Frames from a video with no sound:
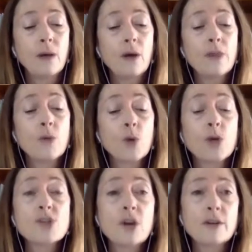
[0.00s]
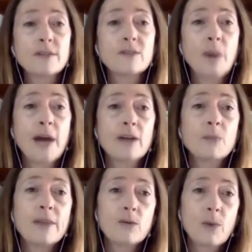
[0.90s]
The words are inspired by
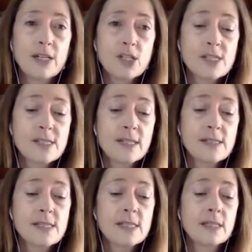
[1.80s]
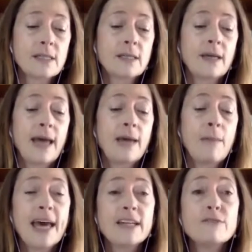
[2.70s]
the righteousness and
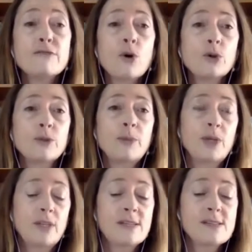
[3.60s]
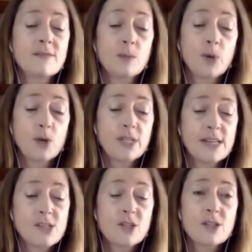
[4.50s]
manifold beauties of the
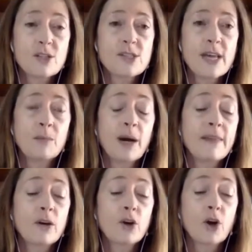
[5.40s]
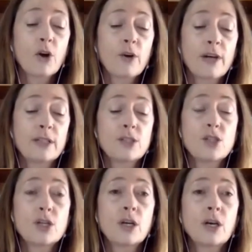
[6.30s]
protesters and by their
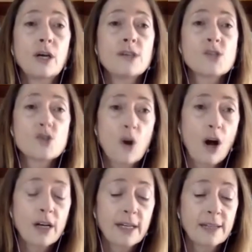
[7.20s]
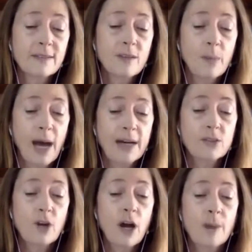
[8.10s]
courage, strong against the
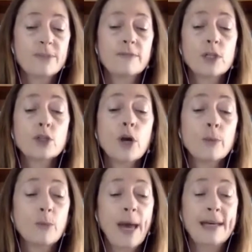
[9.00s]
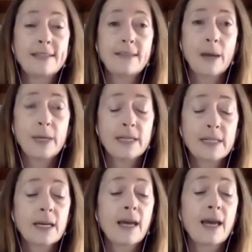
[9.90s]
backdrops of a global
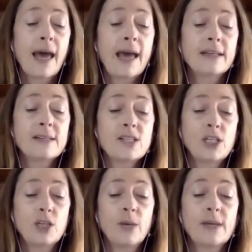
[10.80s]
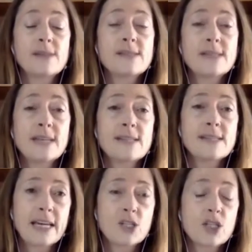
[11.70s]
pandemic and continuing state
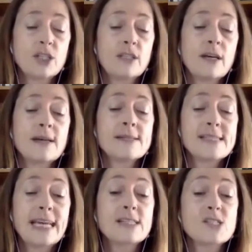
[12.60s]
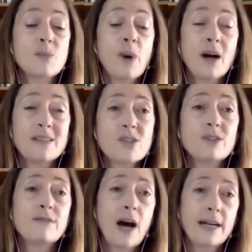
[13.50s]
sanctioned, state
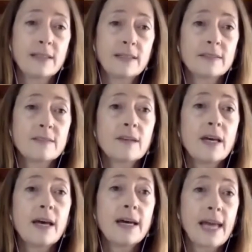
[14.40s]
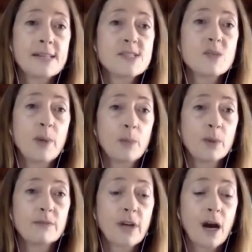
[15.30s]
sponsored violence against people
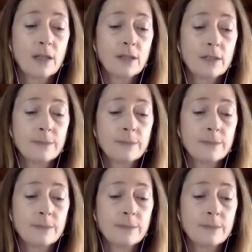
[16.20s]
of color.